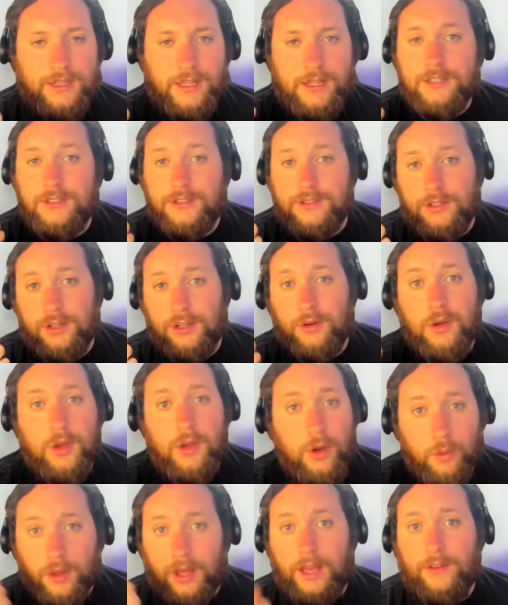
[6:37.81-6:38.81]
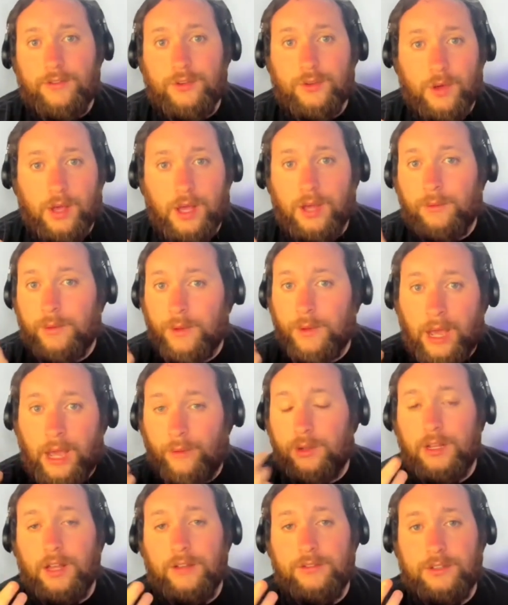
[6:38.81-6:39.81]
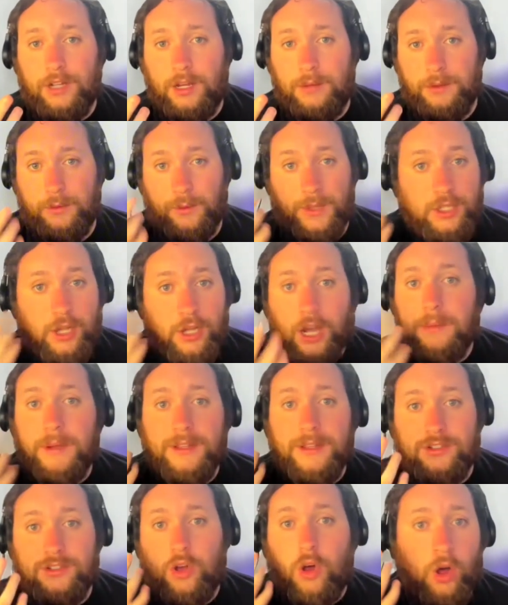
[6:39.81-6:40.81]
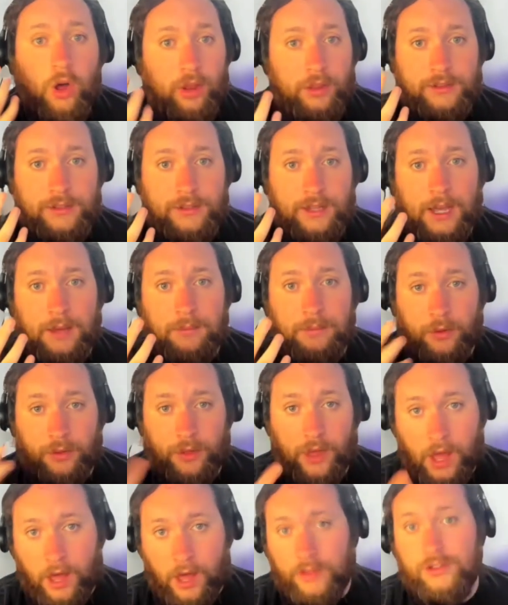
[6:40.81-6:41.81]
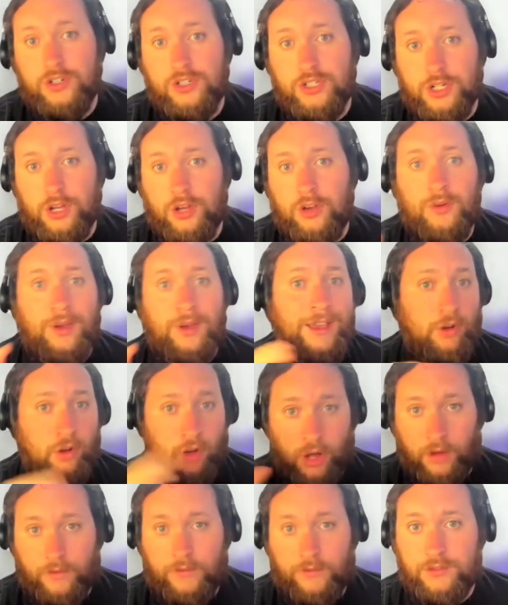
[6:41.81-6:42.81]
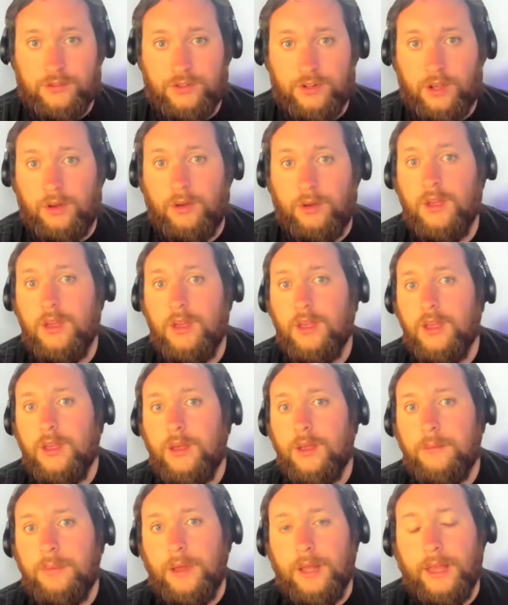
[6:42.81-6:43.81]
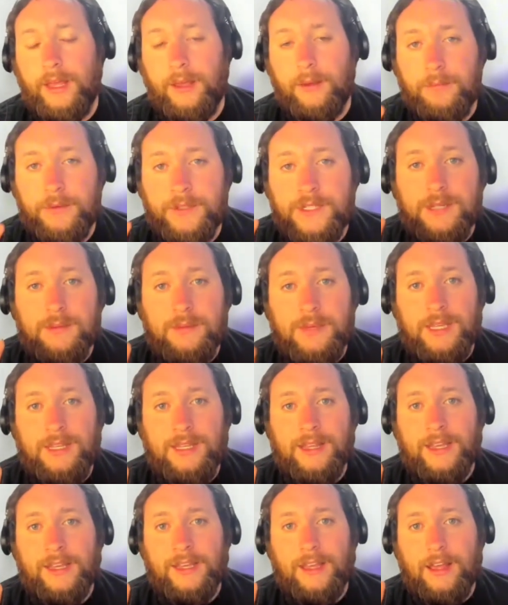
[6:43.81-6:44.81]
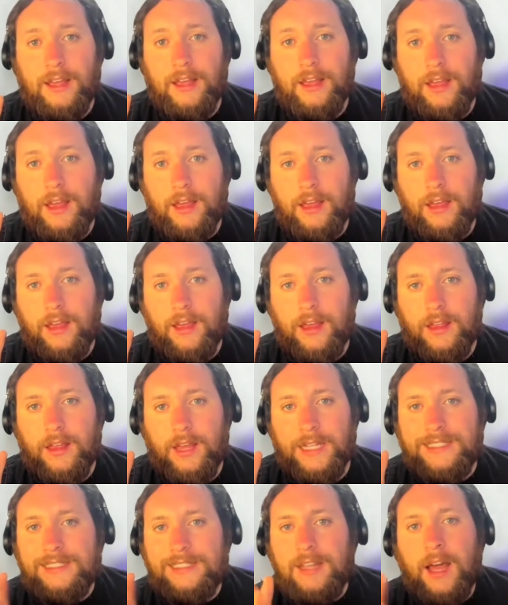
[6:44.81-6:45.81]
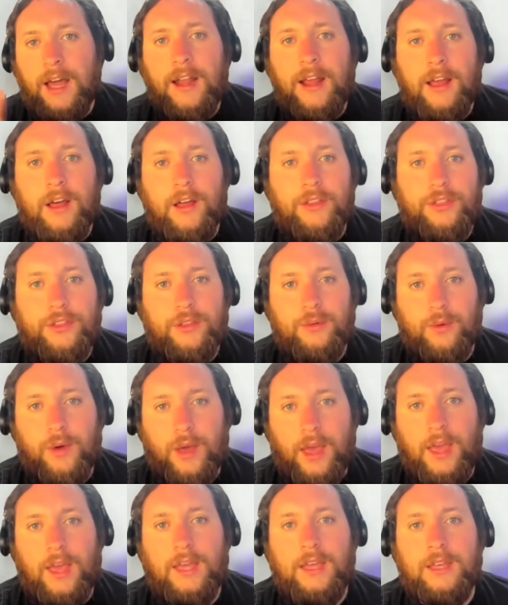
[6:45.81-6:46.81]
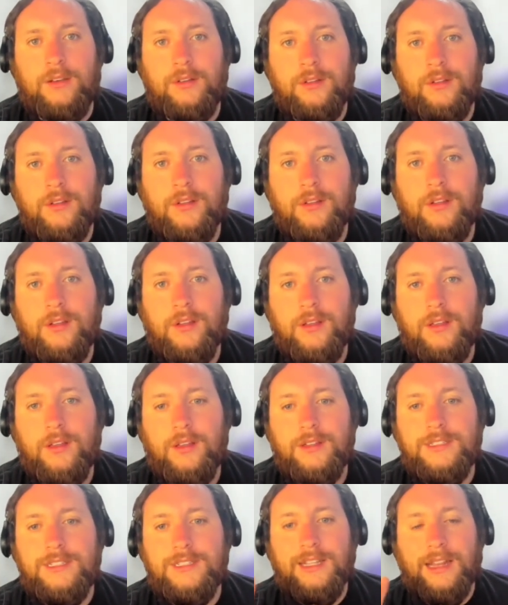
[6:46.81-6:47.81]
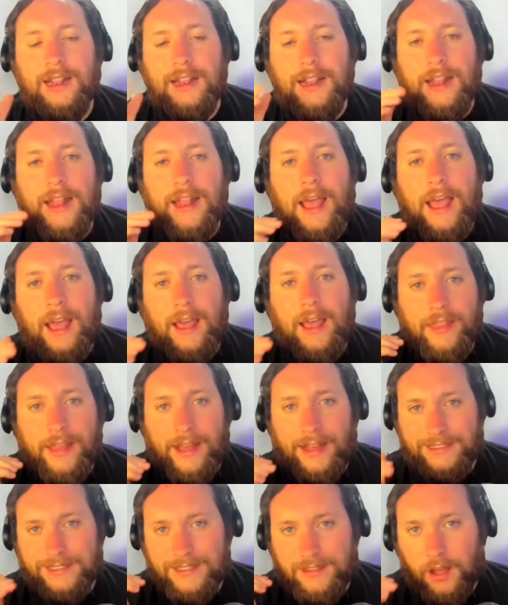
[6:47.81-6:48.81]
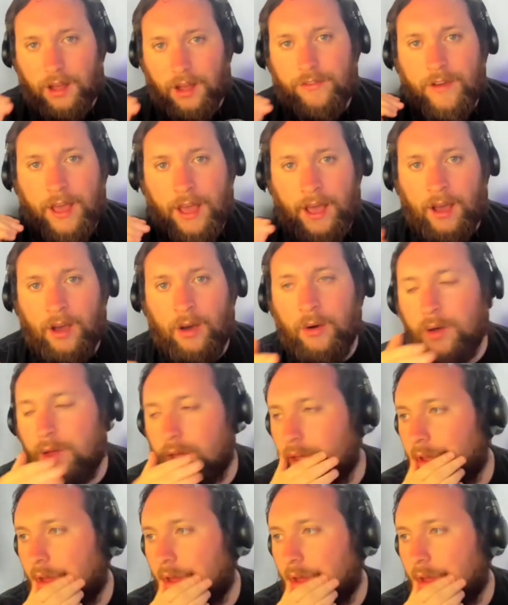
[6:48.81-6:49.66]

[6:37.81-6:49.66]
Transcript: Let us know. We'll have mm-hmm. you on. We, I would love to talk about. It. We talk about this all the time, both on the show and off the show. But like to me, like it's not a healthy way to let that stuff out.